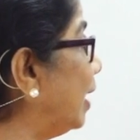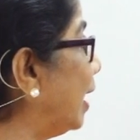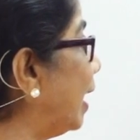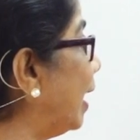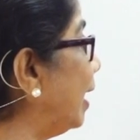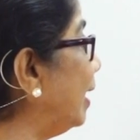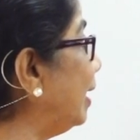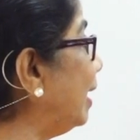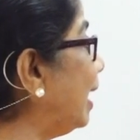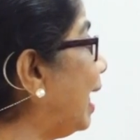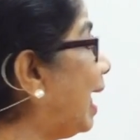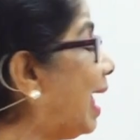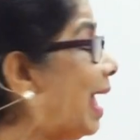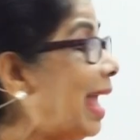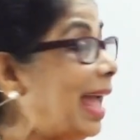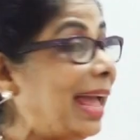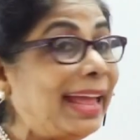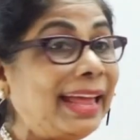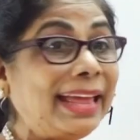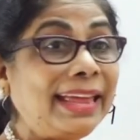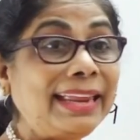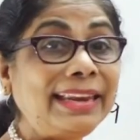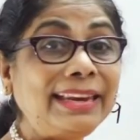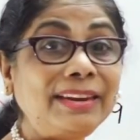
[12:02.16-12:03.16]
9,
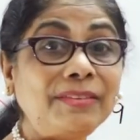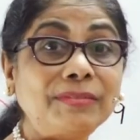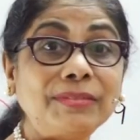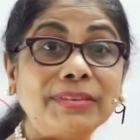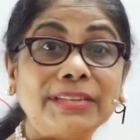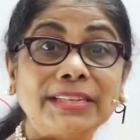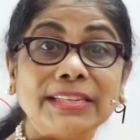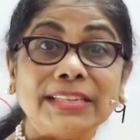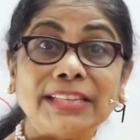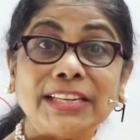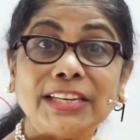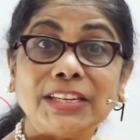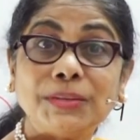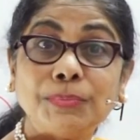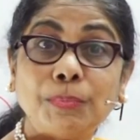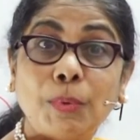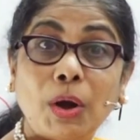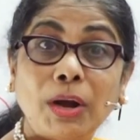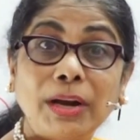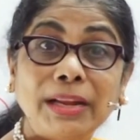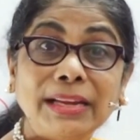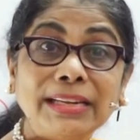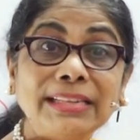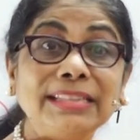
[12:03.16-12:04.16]
and which is the
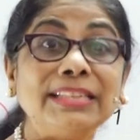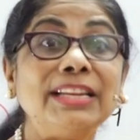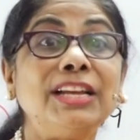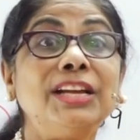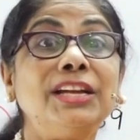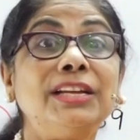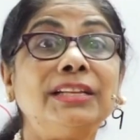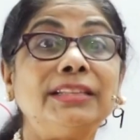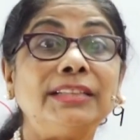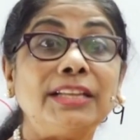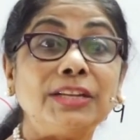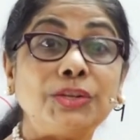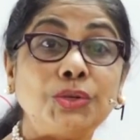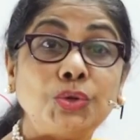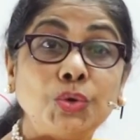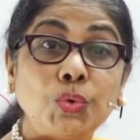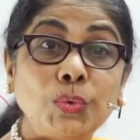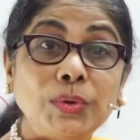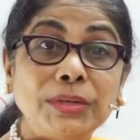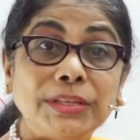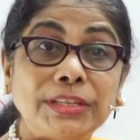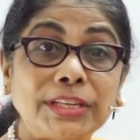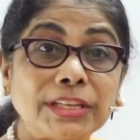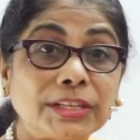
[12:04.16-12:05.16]
smallest? The
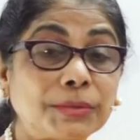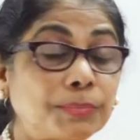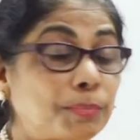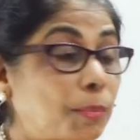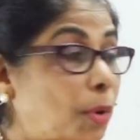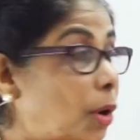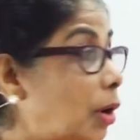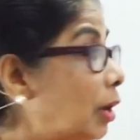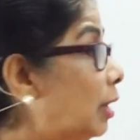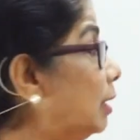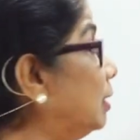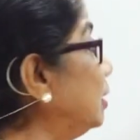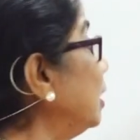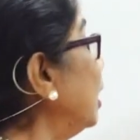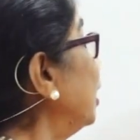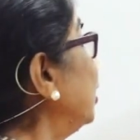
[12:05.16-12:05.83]
2 is the smallest.